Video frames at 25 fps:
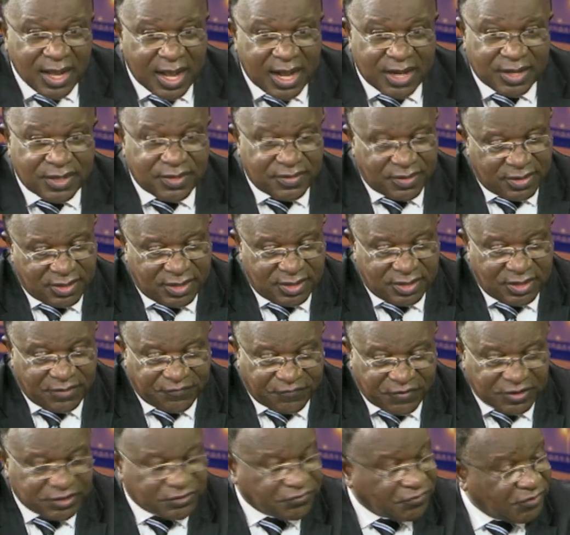and the
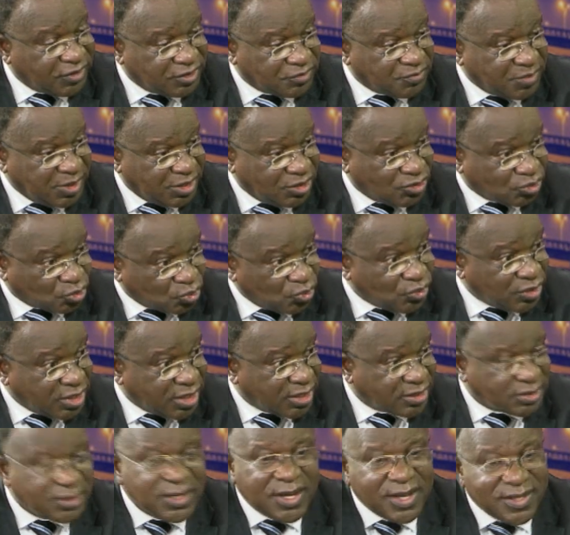first phase being 2
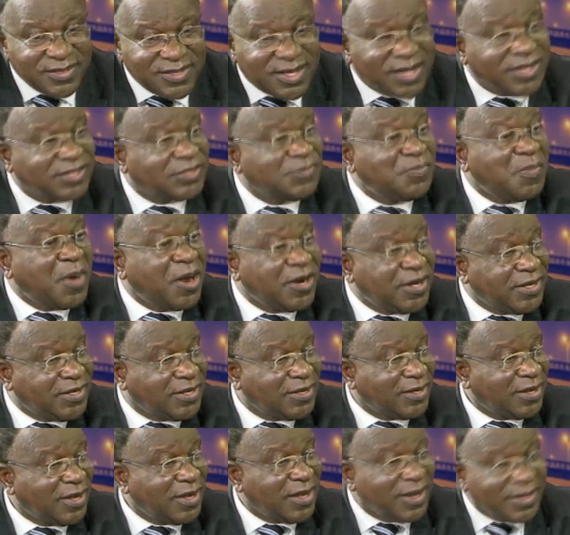years. There is
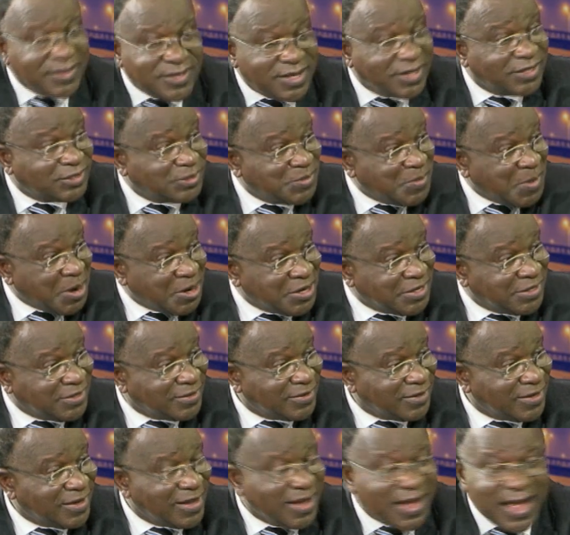money. There is
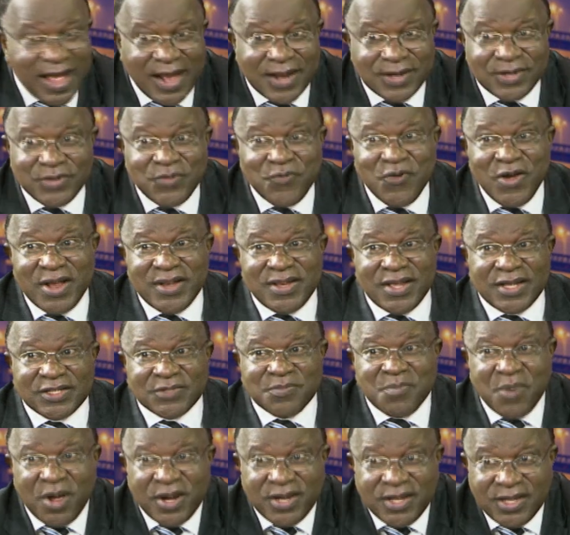money. And when
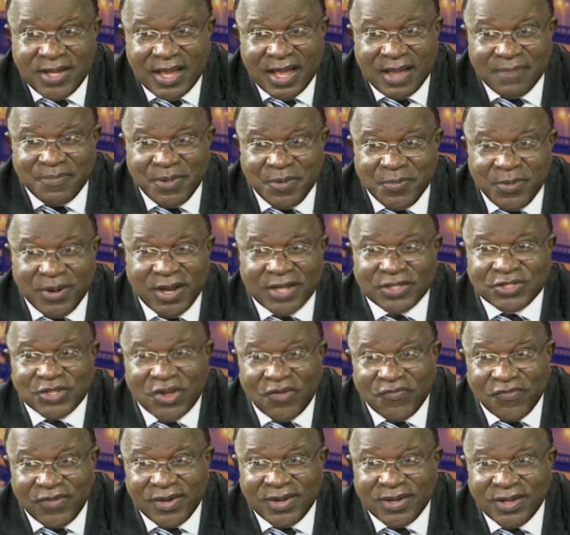there's money and people are
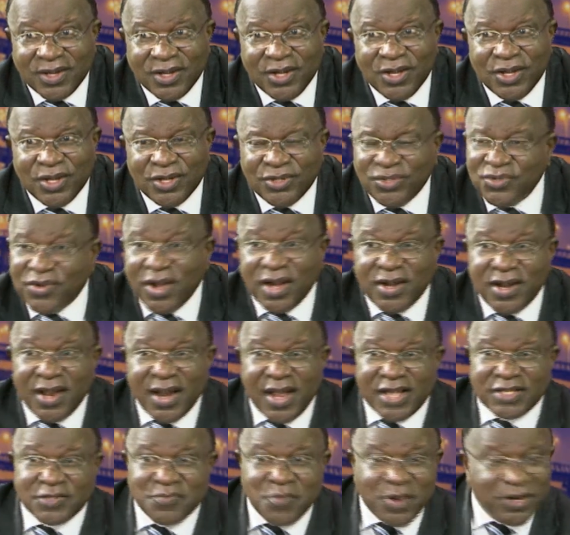suffering, you
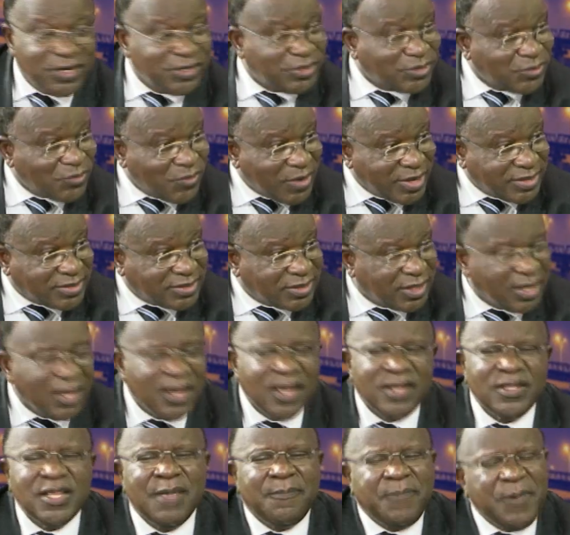cannot ask money to wait.
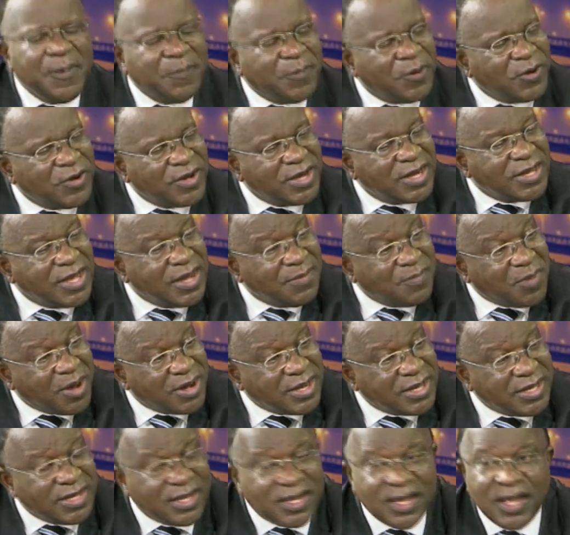The people need the
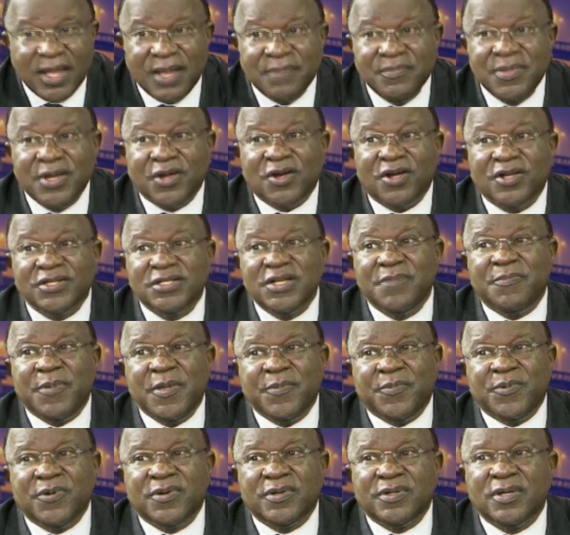money because the
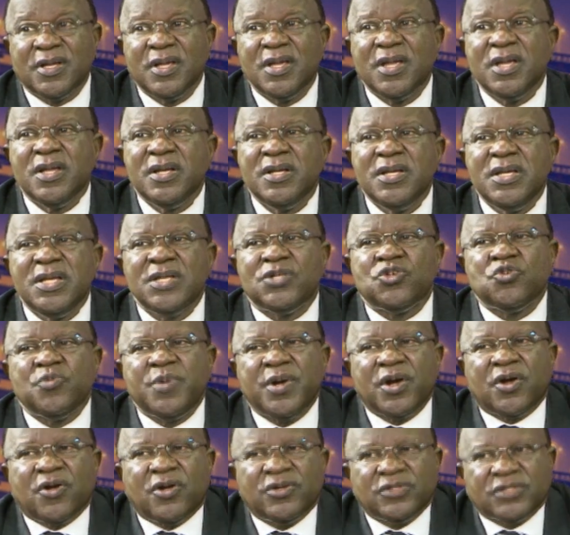people need to
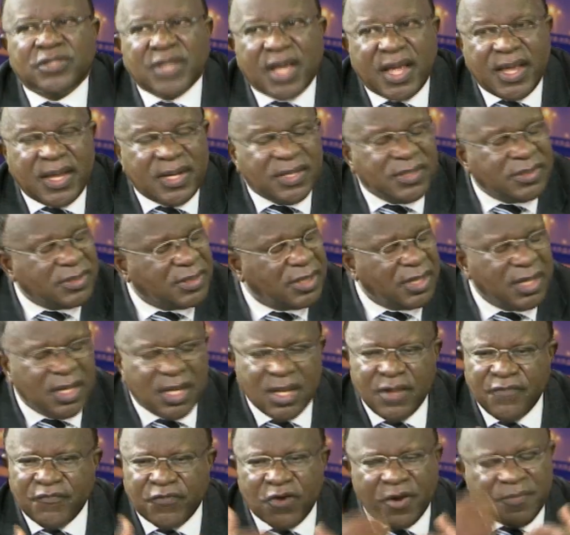be reconciled
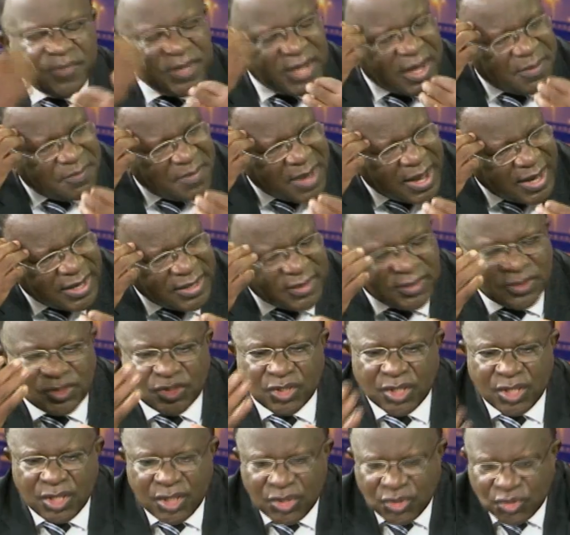from their
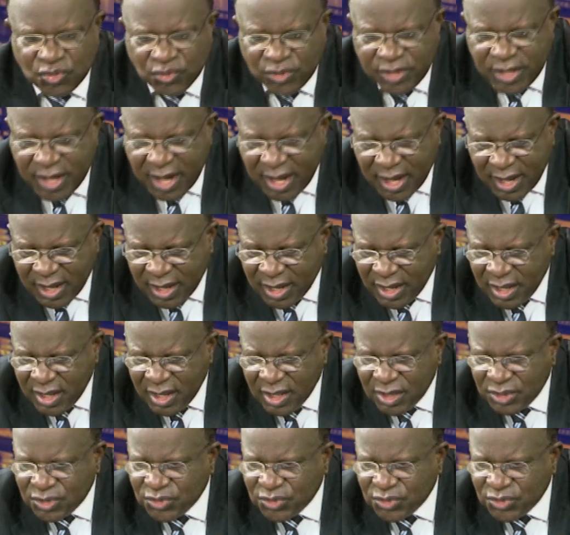minds to their